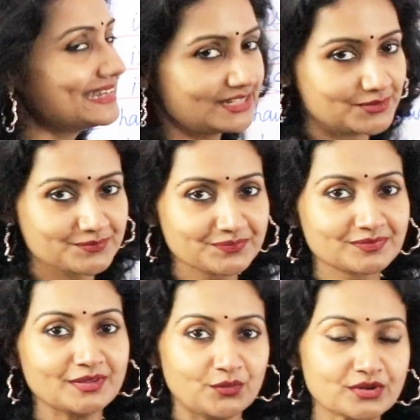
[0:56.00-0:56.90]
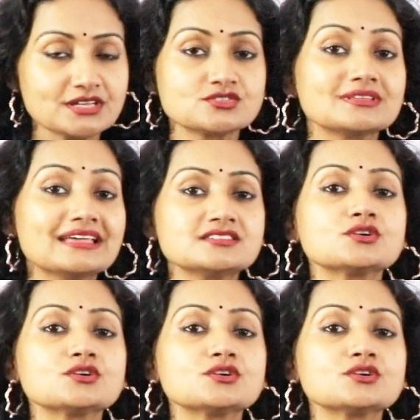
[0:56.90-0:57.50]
A. Okay, so that's a